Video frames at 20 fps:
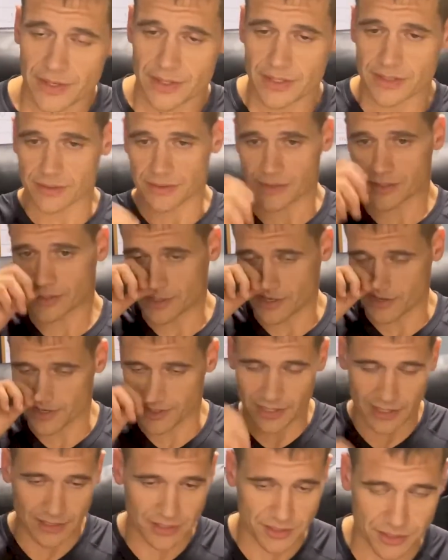So the starter
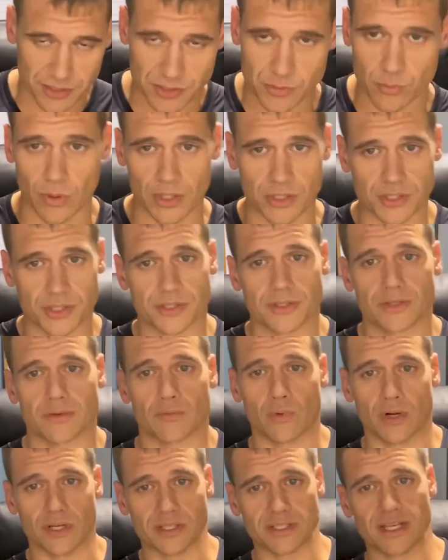kit is just one shirt
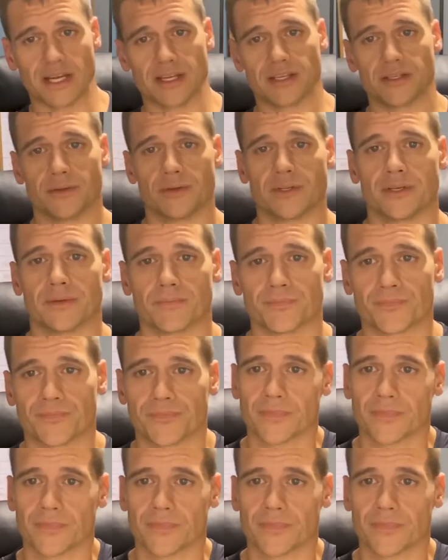and one tech unit.